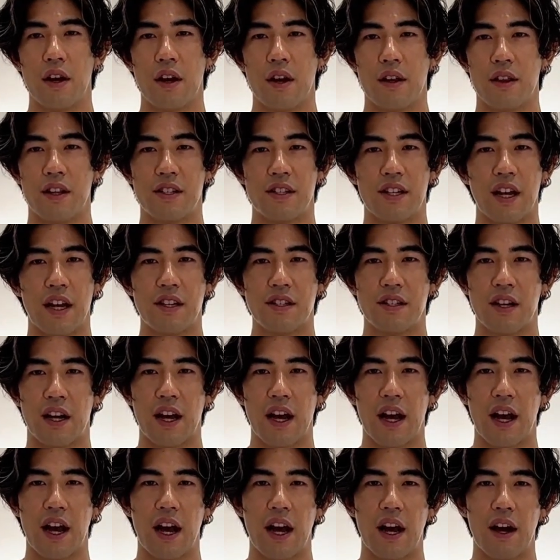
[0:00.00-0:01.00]
the sales that
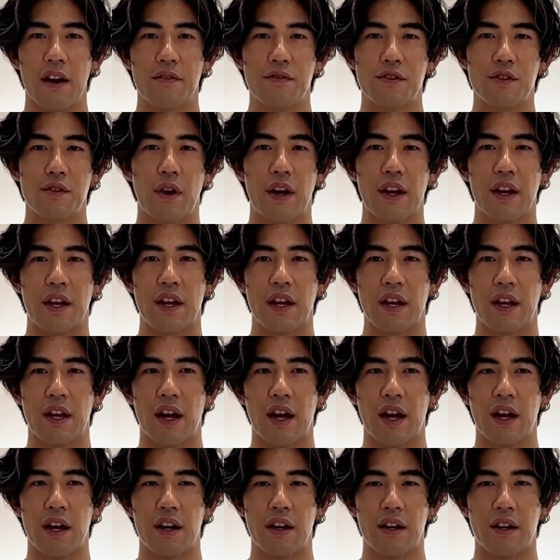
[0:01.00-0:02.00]
I have, so I can
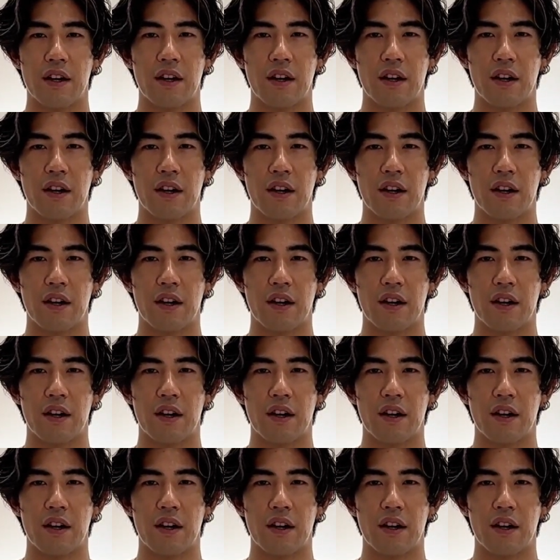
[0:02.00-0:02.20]
get